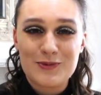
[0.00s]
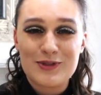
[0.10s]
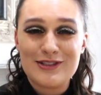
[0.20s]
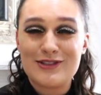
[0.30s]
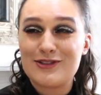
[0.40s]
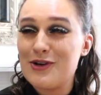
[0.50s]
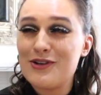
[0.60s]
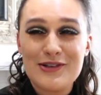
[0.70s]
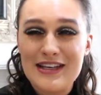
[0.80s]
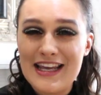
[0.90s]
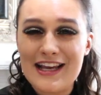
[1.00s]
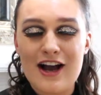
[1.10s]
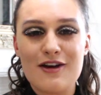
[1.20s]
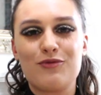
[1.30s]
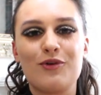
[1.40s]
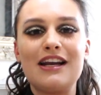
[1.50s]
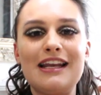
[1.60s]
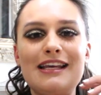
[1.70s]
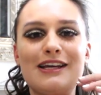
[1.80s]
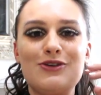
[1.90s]
was so unique. I
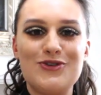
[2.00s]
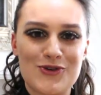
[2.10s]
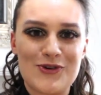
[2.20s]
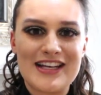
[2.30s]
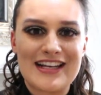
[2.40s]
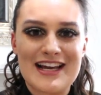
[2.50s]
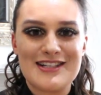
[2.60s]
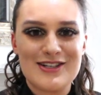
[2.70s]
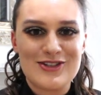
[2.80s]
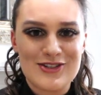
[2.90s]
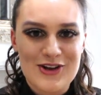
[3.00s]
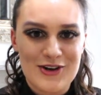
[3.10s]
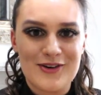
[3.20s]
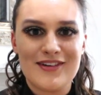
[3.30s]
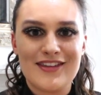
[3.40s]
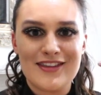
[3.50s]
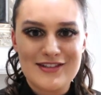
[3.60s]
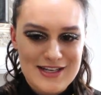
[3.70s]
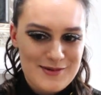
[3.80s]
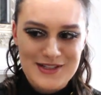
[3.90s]
really enjoyed getting to know the
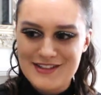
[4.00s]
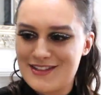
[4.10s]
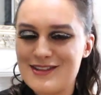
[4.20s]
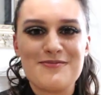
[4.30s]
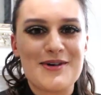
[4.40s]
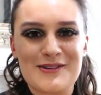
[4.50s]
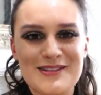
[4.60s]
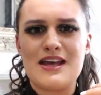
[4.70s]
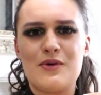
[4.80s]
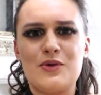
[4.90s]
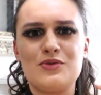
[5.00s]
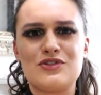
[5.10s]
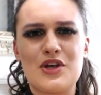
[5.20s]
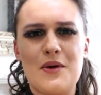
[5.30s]
demons the most. They were all so